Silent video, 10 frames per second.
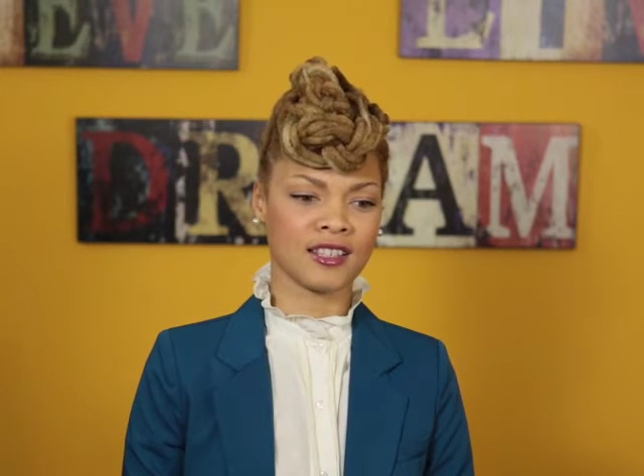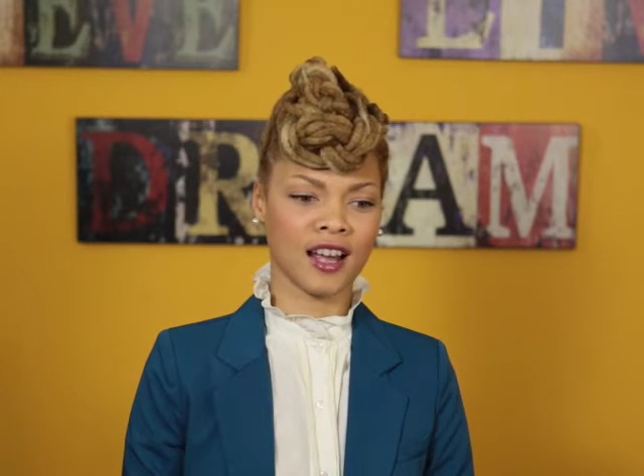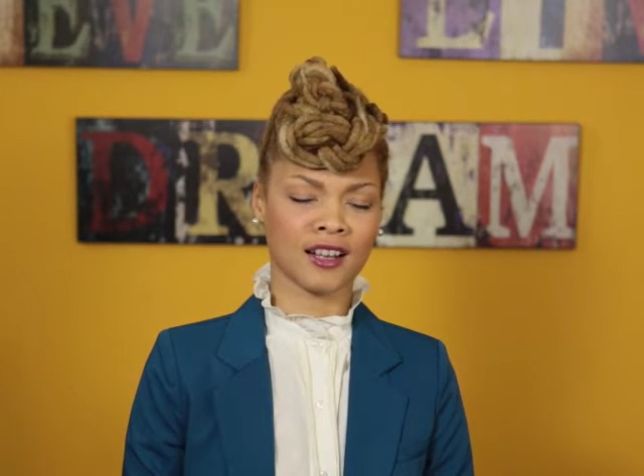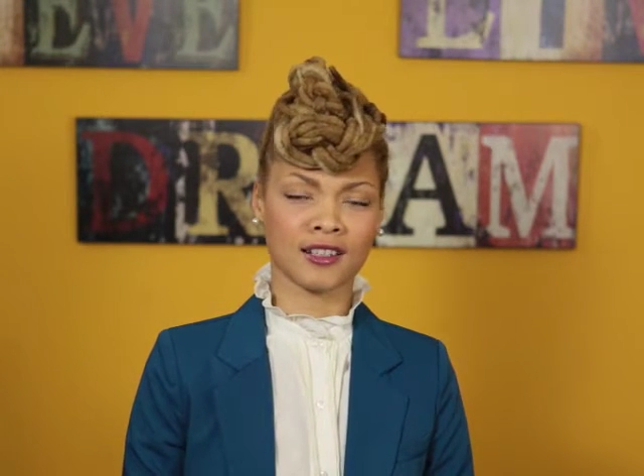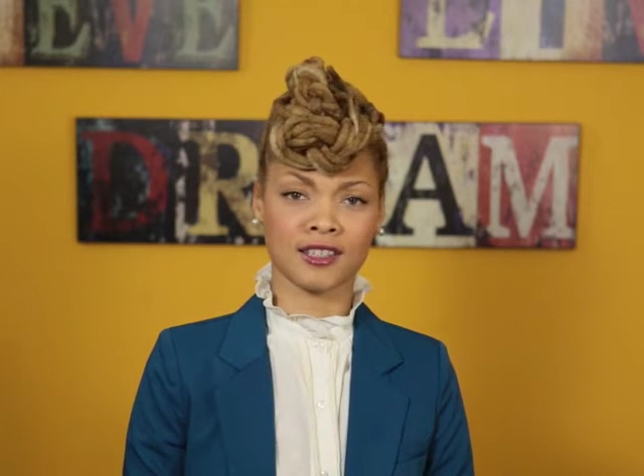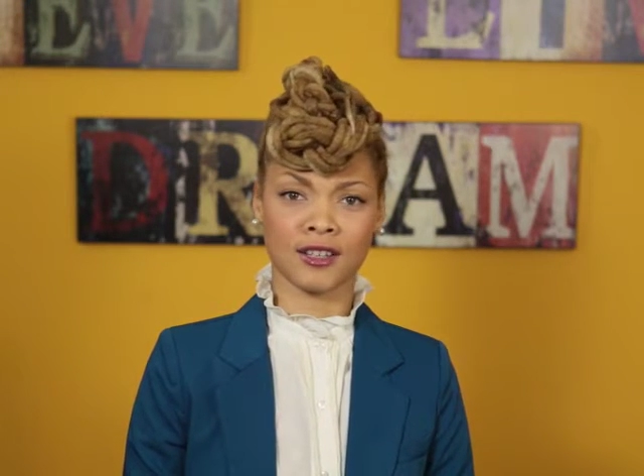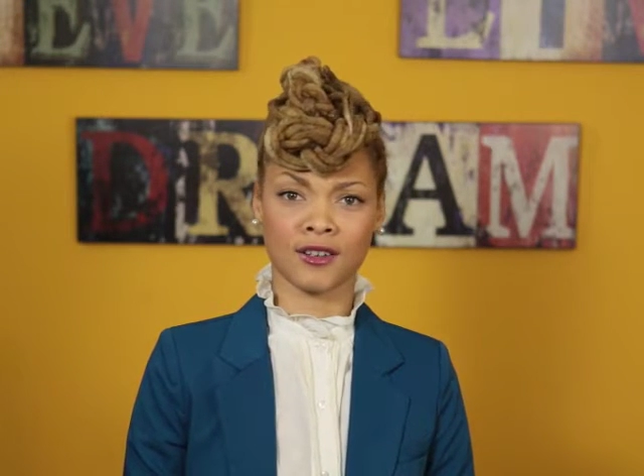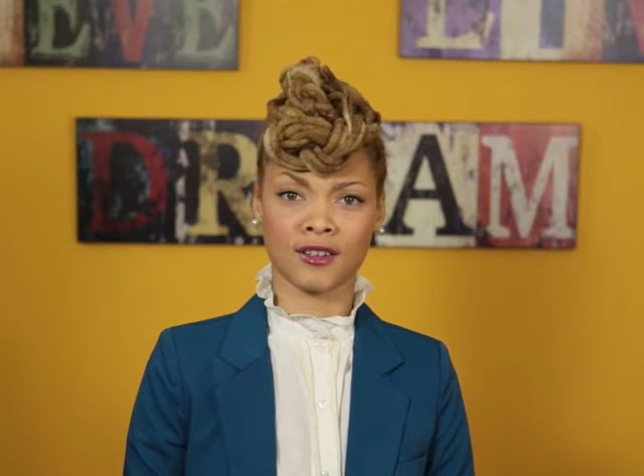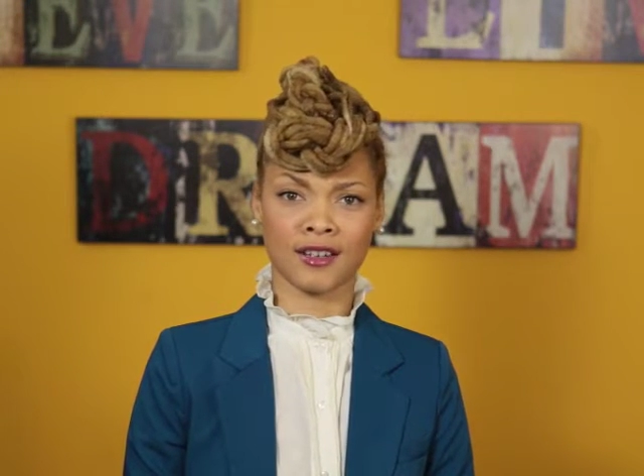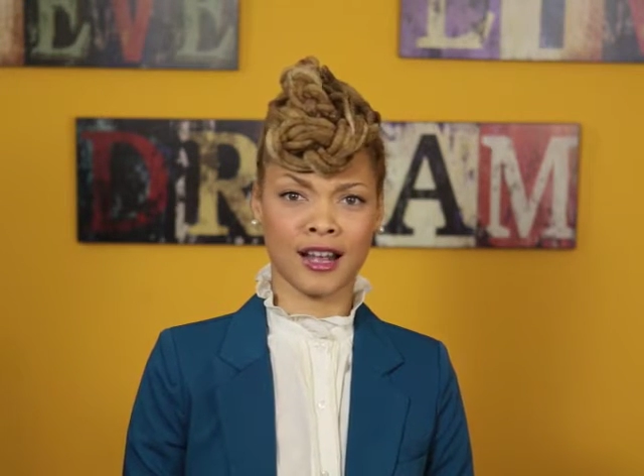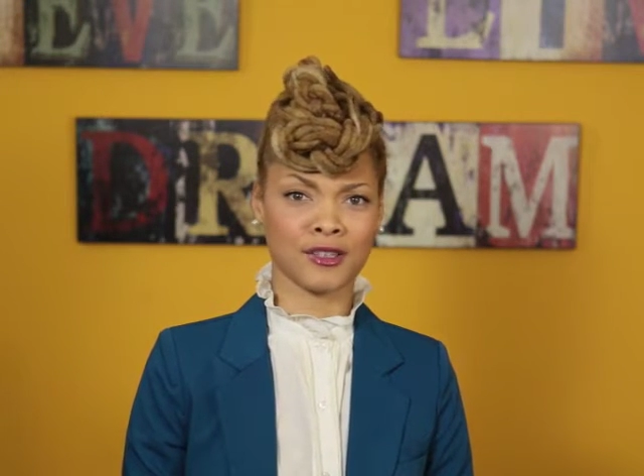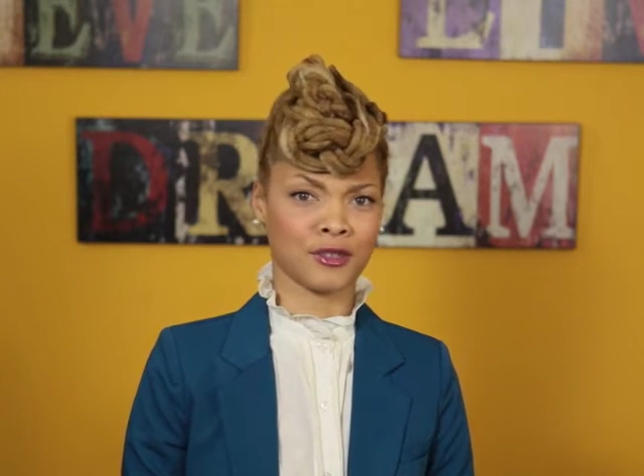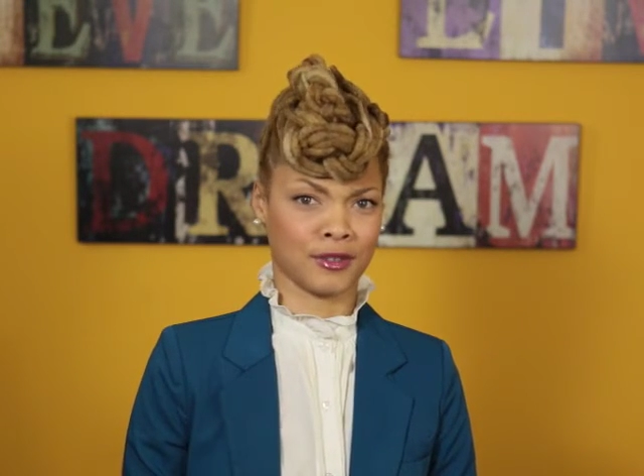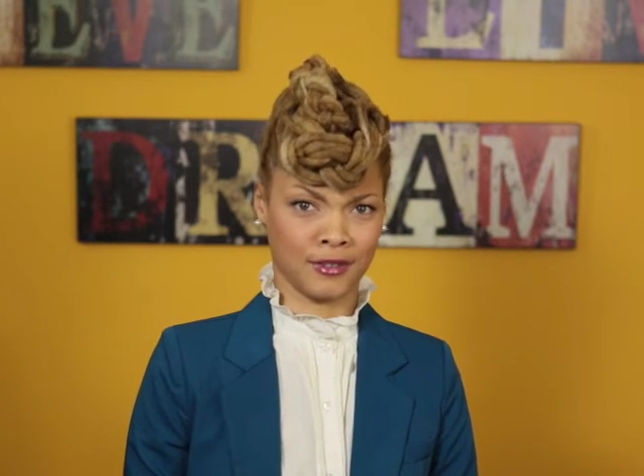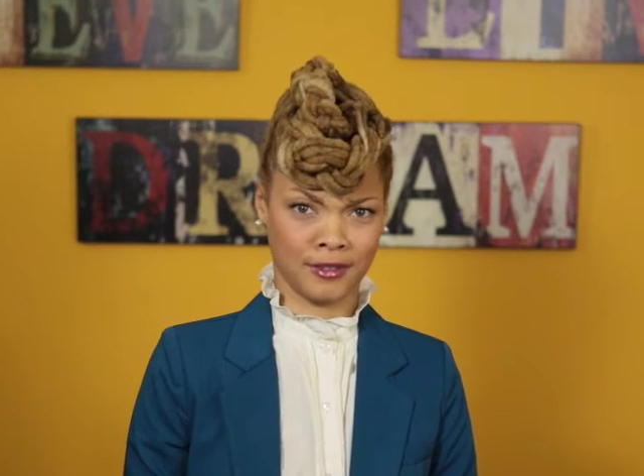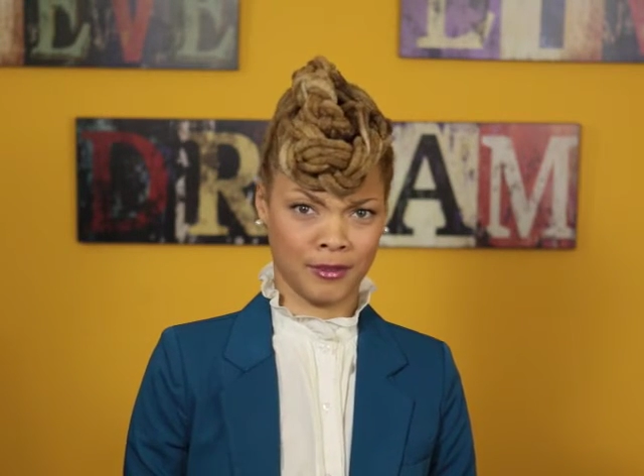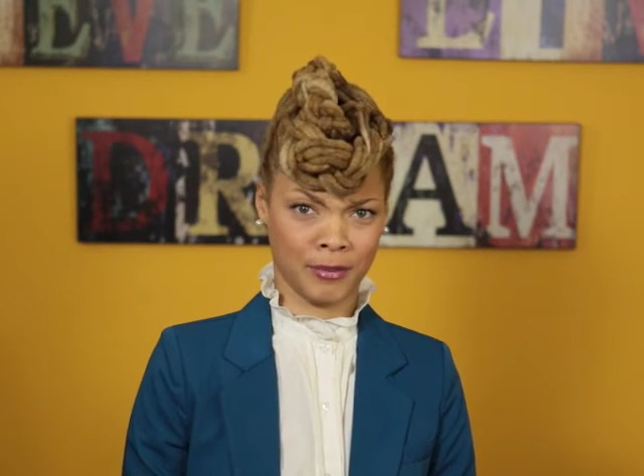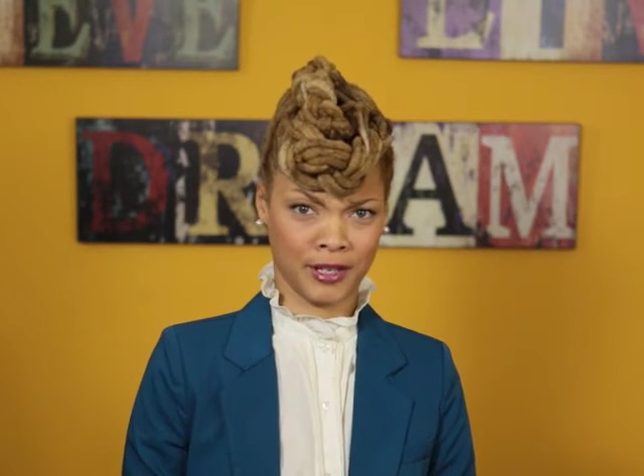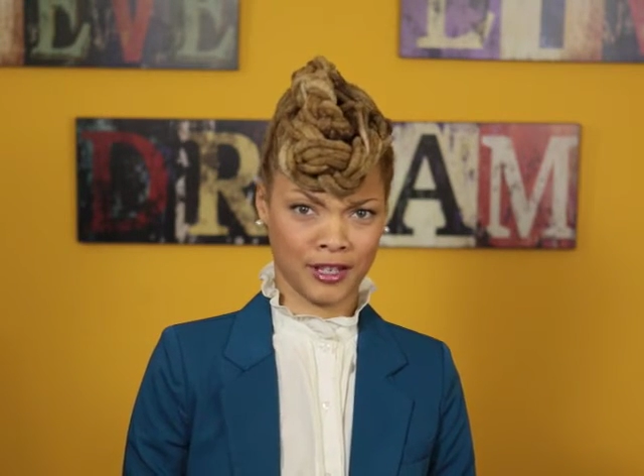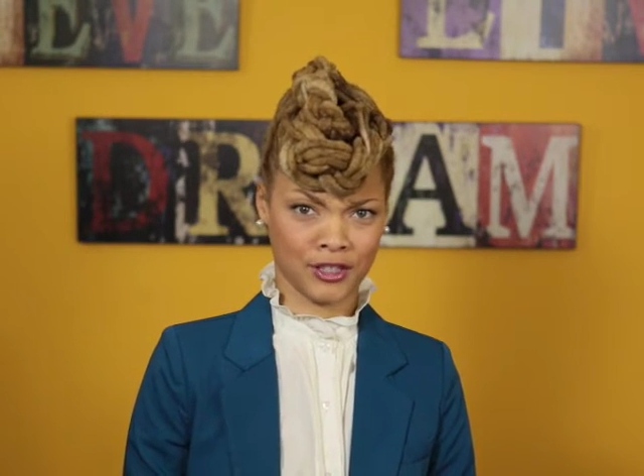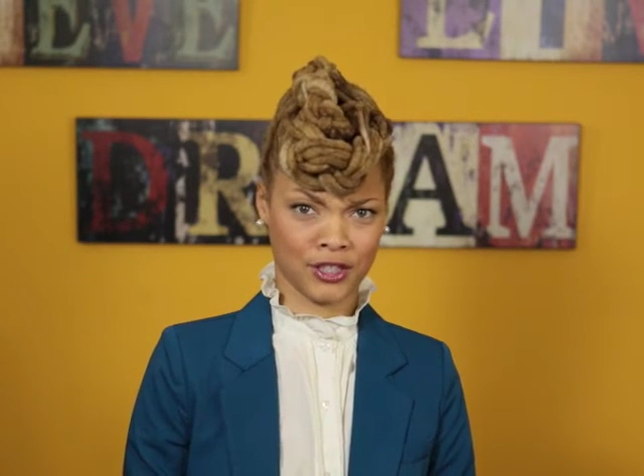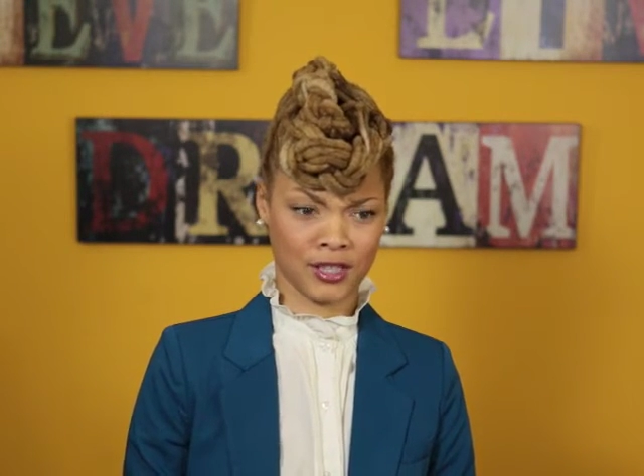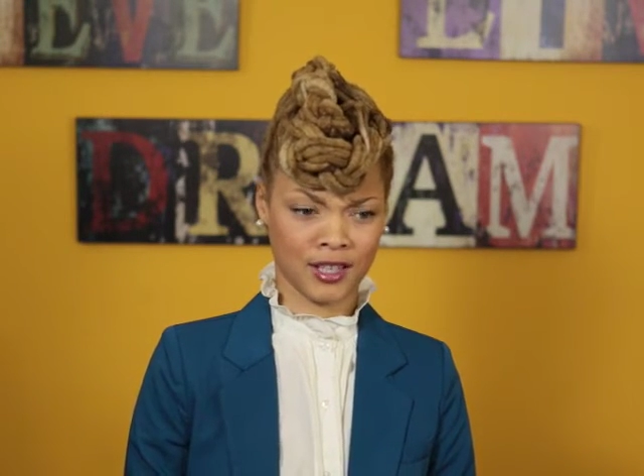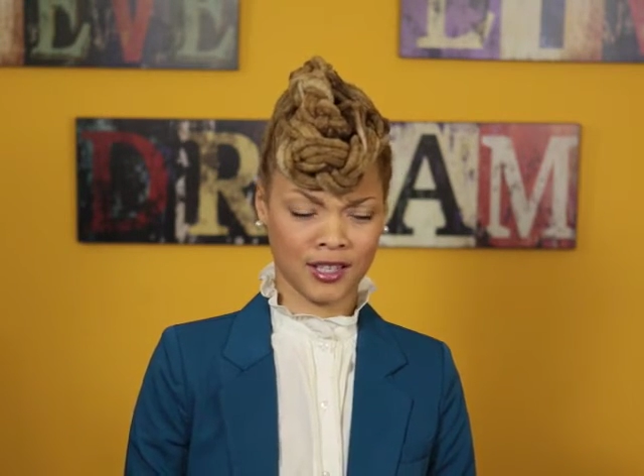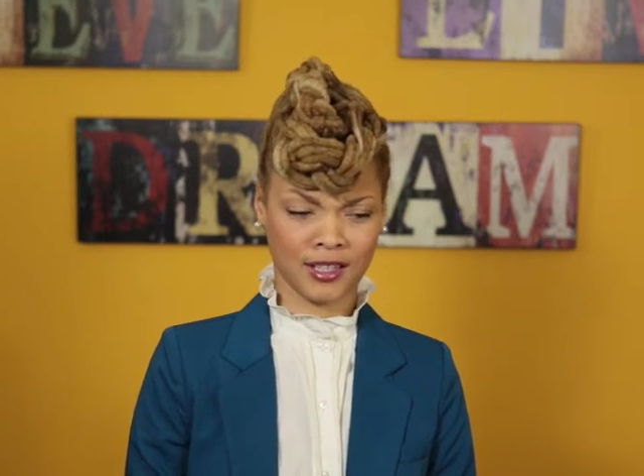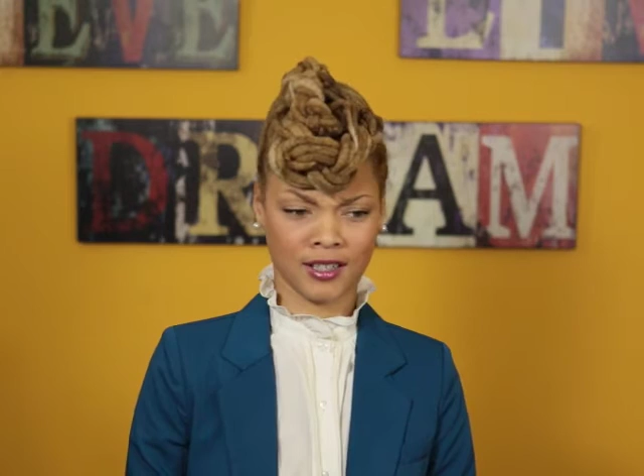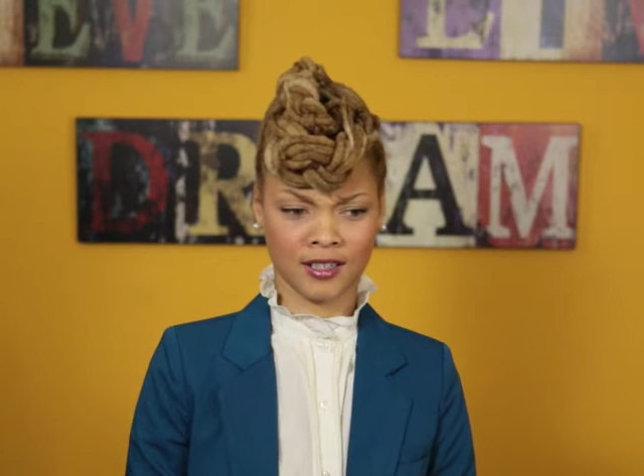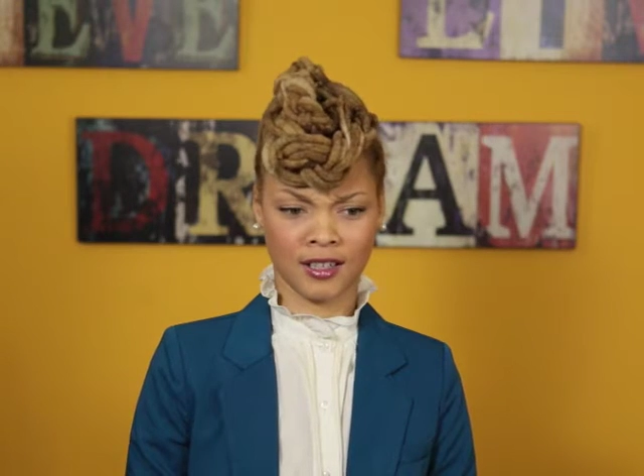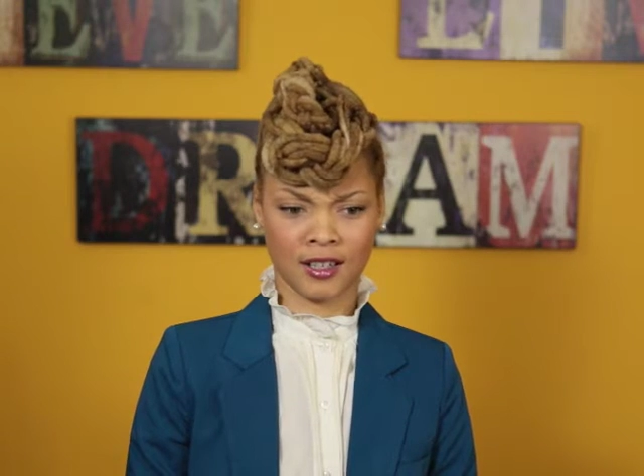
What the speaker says: not considered natural because she doesn't